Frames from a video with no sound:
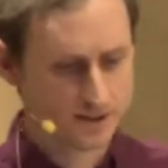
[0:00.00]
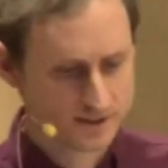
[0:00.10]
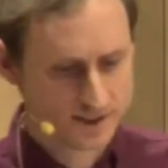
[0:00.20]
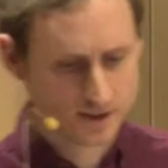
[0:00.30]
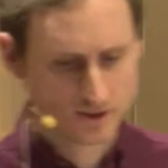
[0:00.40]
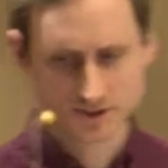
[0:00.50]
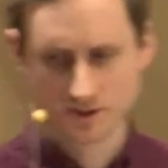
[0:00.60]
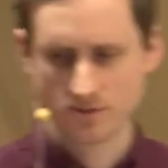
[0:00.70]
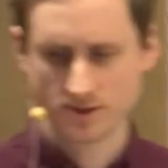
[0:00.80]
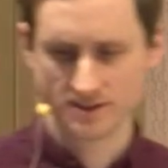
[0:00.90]
technological
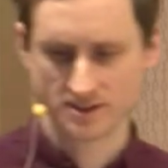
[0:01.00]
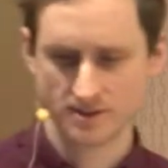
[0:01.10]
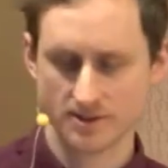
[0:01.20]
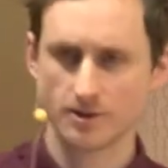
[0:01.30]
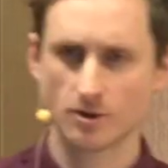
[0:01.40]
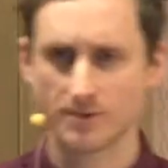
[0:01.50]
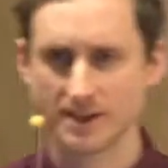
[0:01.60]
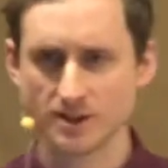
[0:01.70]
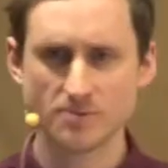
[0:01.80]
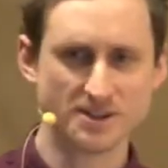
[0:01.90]
modernism and
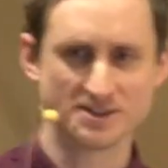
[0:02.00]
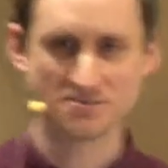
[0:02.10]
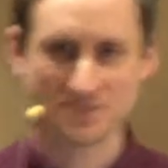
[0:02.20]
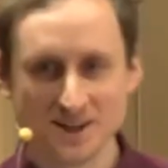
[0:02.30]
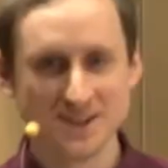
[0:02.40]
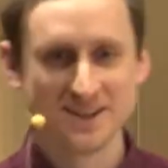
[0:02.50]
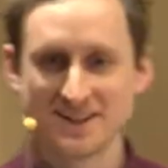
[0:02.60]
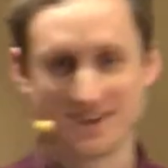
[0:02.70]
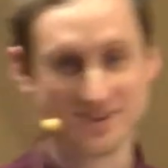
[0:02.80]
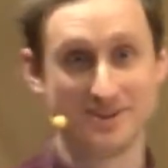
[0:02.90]
European urbanism?"
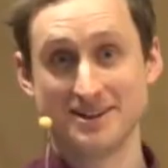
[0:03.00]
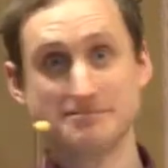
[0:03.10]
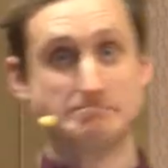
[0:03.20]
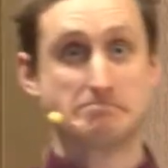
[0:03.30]
And we were like,